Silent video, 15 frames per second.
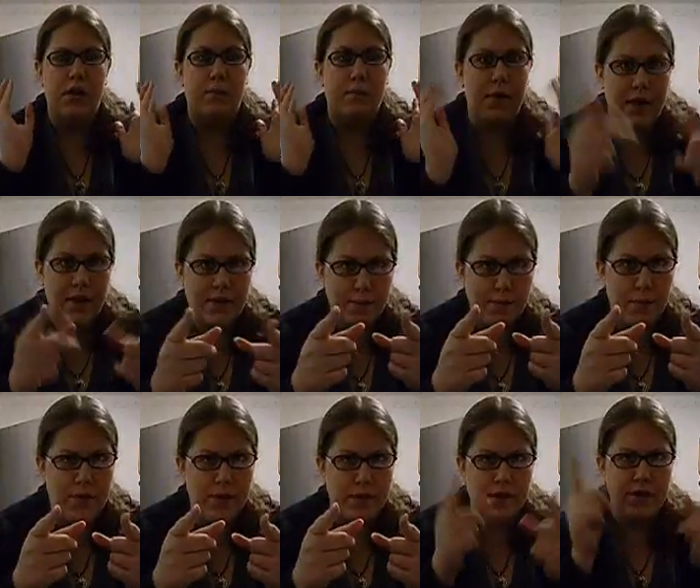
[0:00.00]
money is
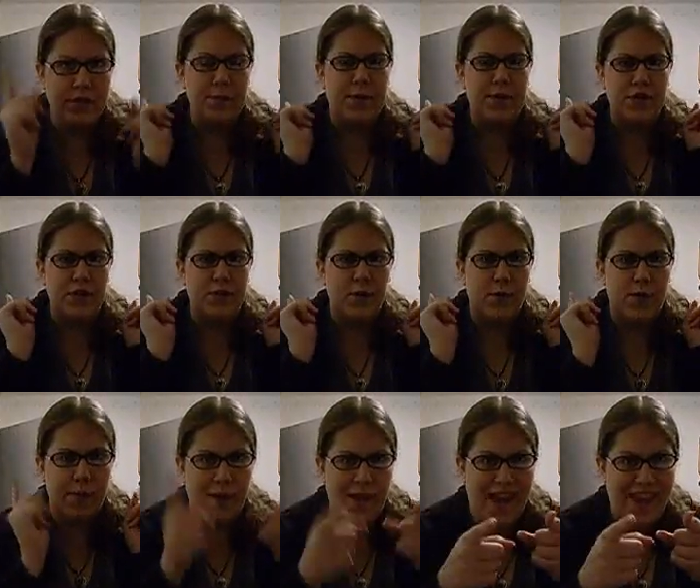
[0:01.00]
important, especially if you want
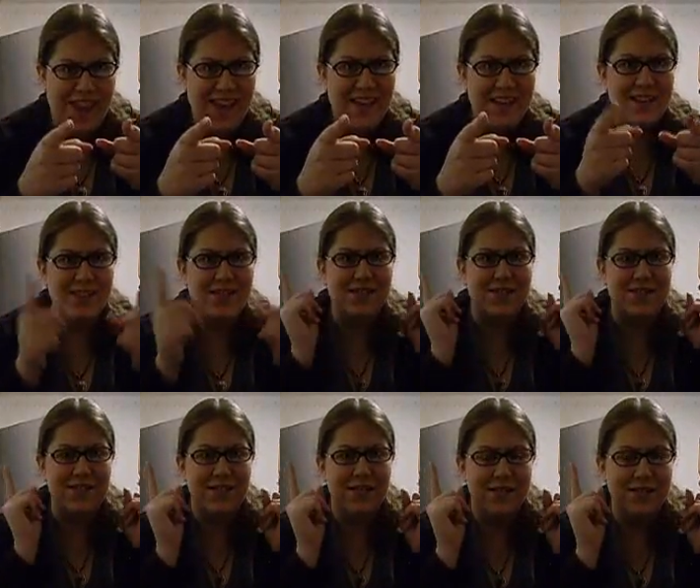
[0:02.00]
to buy Hank
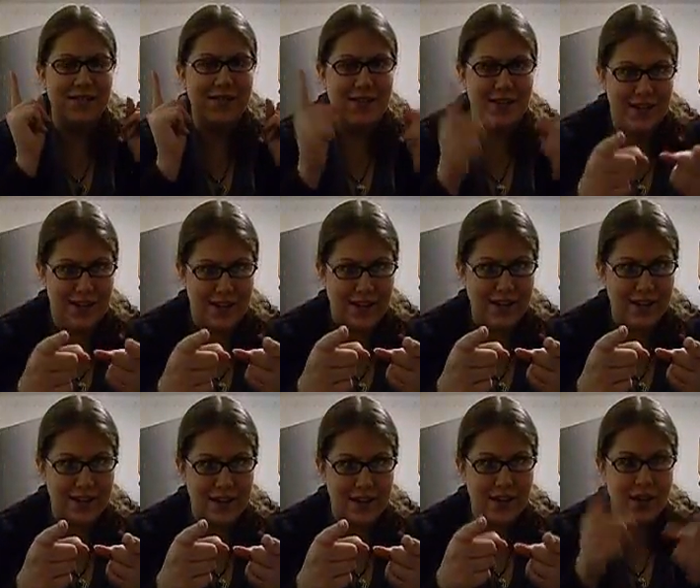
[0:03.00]
CD,
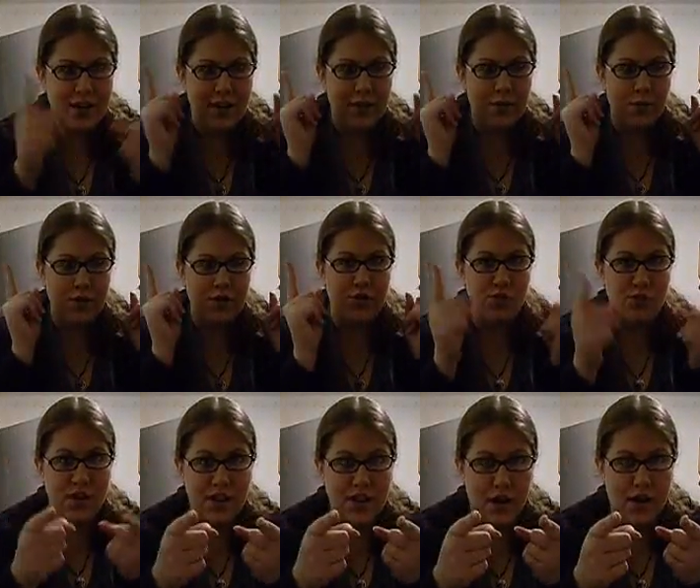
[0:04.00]
which is
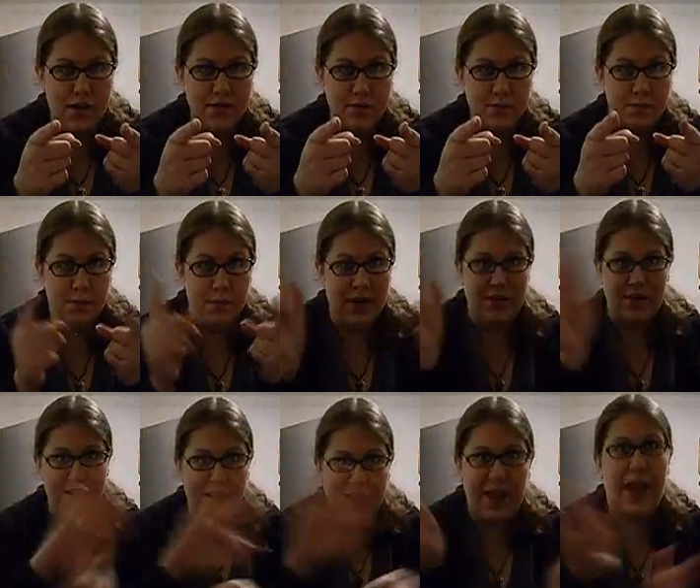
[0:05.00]
really awesome, but I'll,
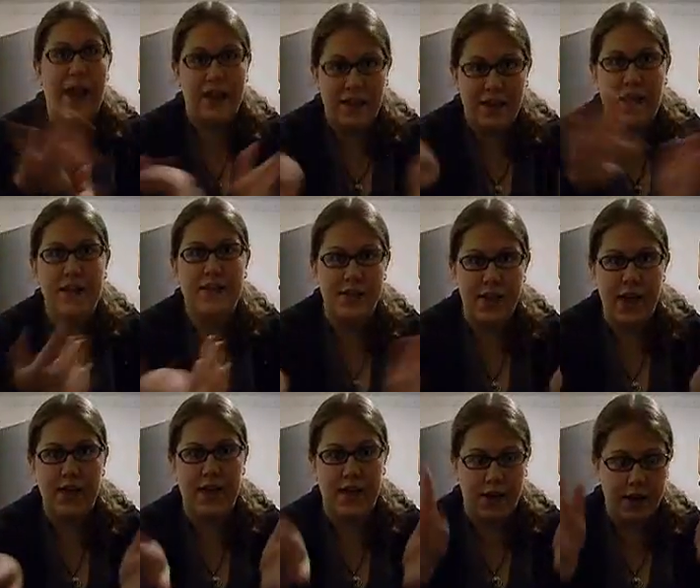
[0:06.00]
again, get to
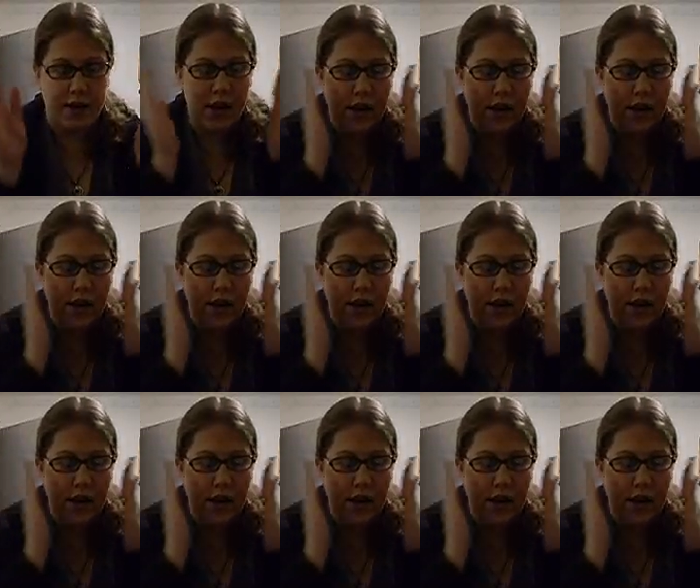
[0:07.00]
that later.